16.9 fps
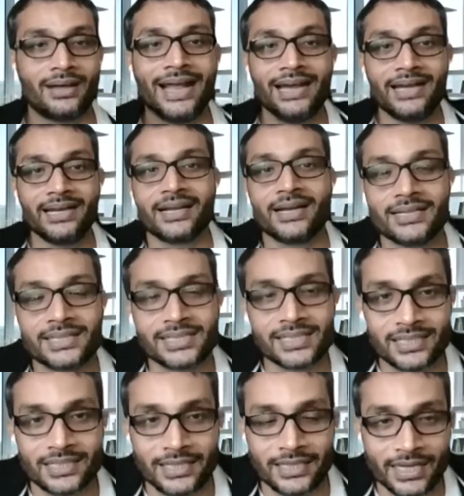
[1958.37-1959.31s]
idea
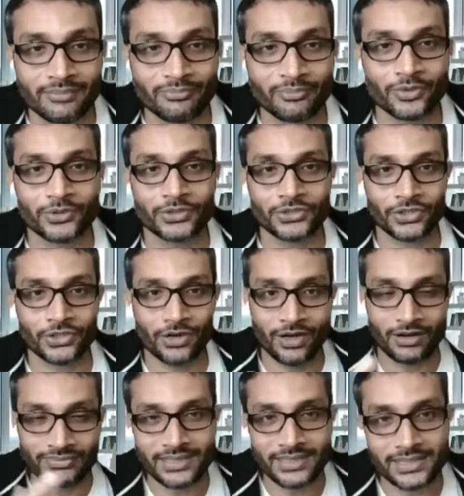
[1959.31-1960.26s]
screening approach
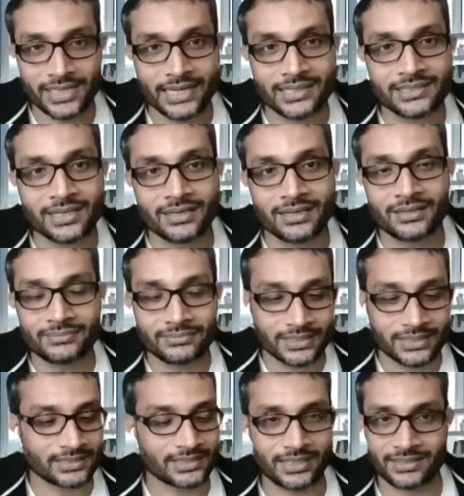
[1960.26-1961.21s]
of InsightzClub
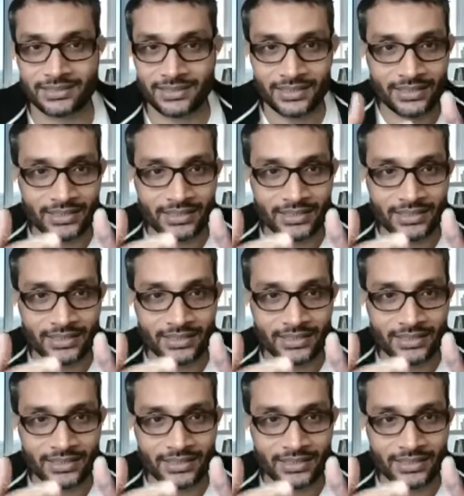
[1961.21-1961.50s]
versus